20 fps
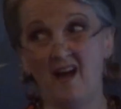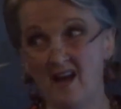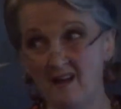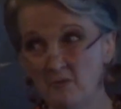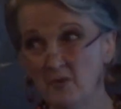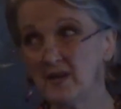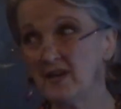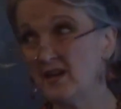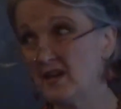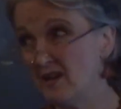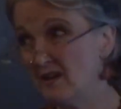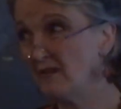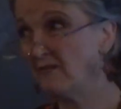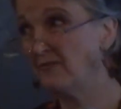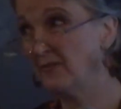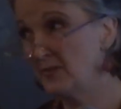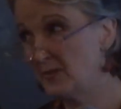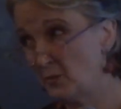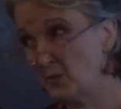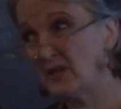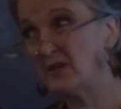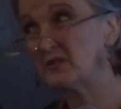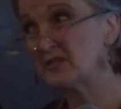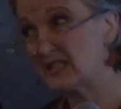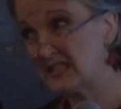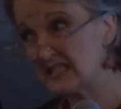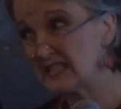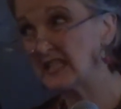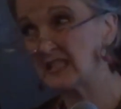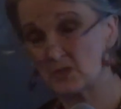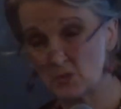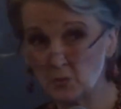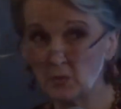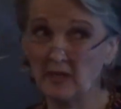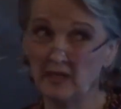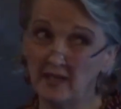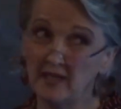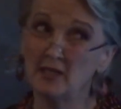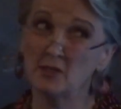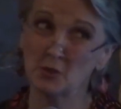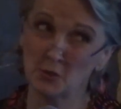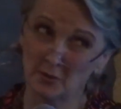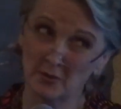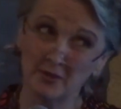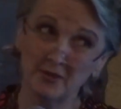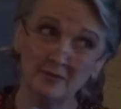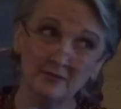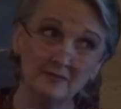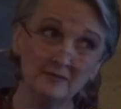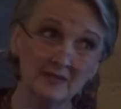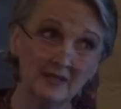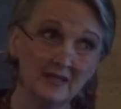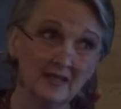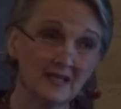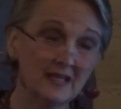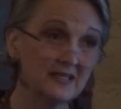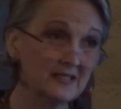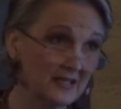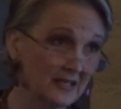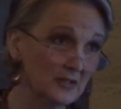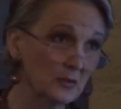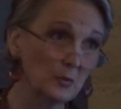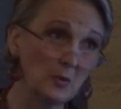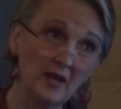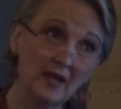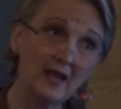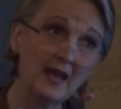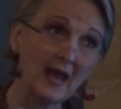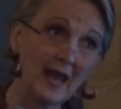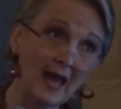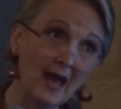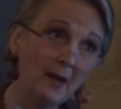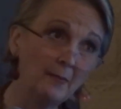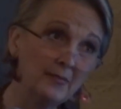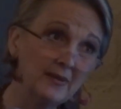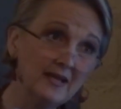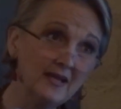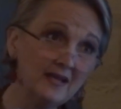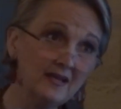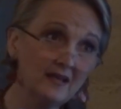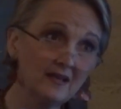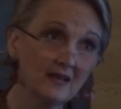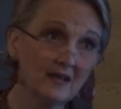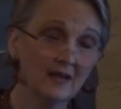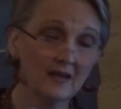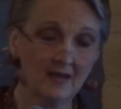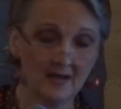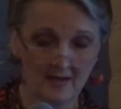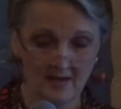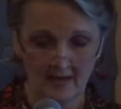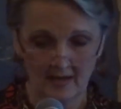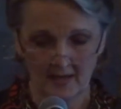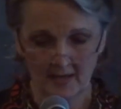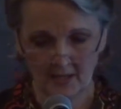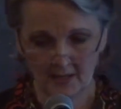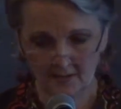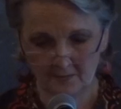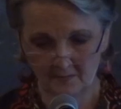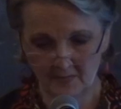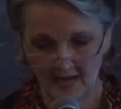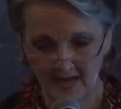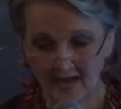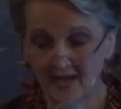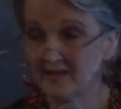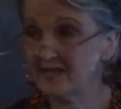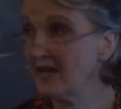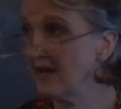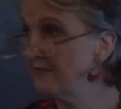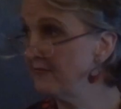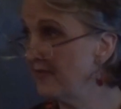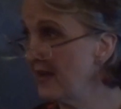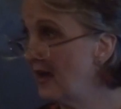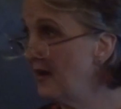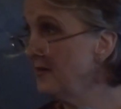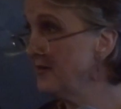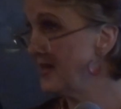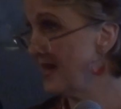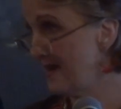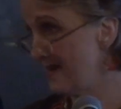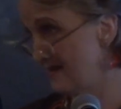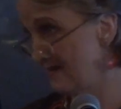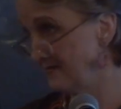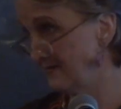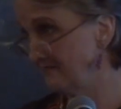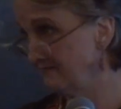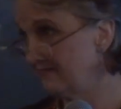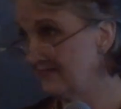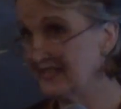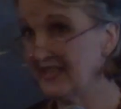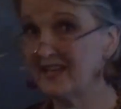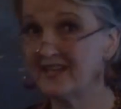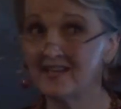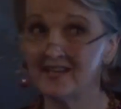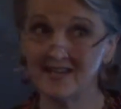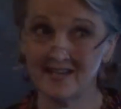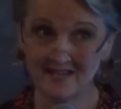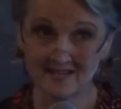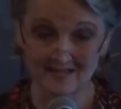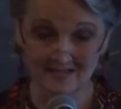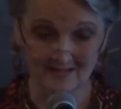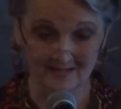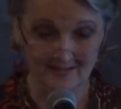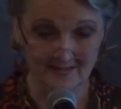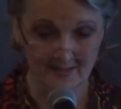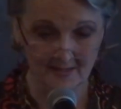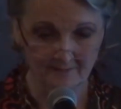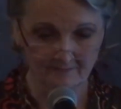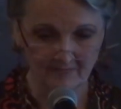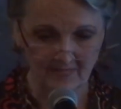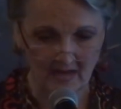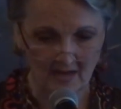I want to hear from the widows. Is this really true? Is this really happening? And I found out that it is.